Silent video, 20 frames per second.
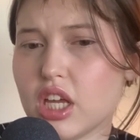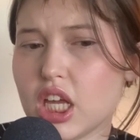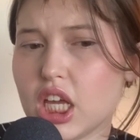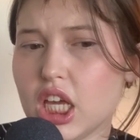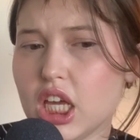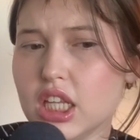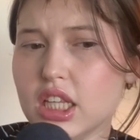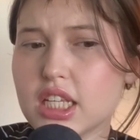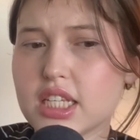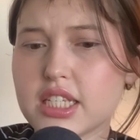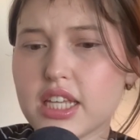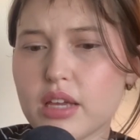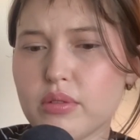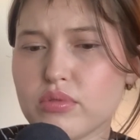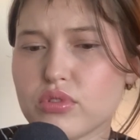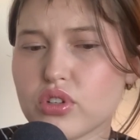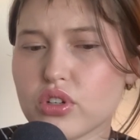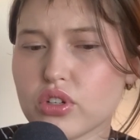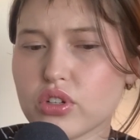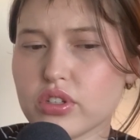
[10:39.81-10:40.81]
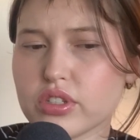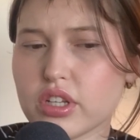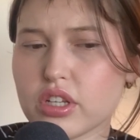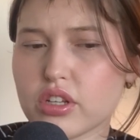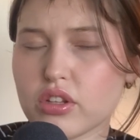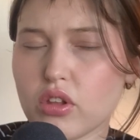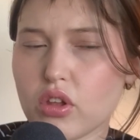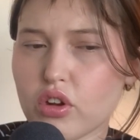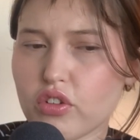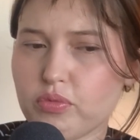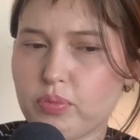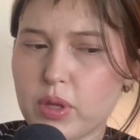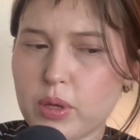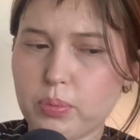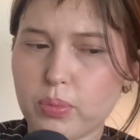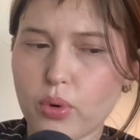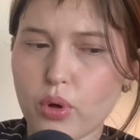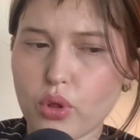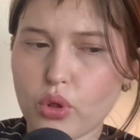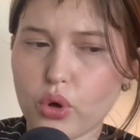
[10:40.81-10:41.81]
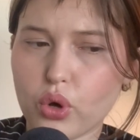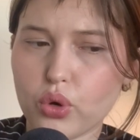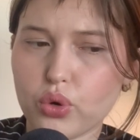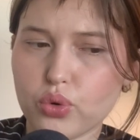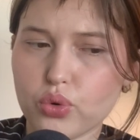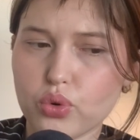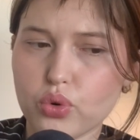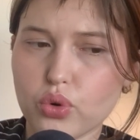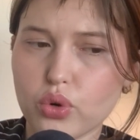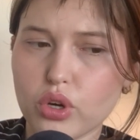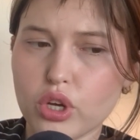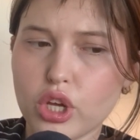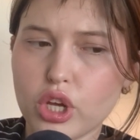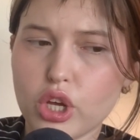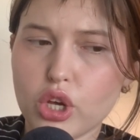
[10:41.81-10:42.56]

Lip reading: in the same circles as a lot of people who